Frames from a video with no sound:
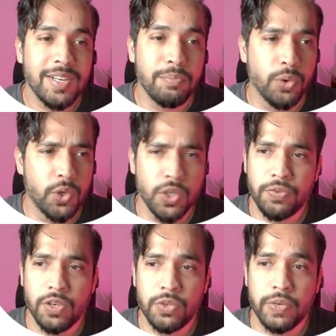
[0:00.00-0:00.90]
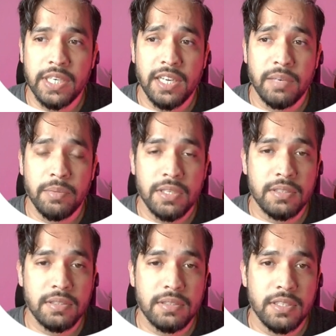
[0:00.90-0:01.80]
bore you for 29
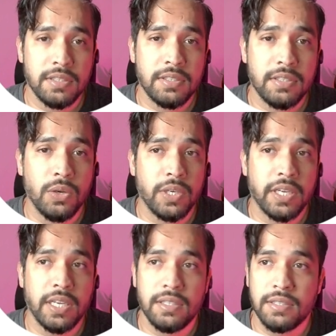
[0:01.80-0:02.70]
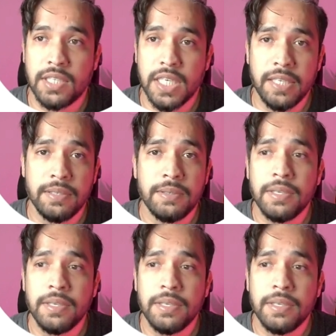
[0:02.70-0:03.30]
minutes just looking at the screen.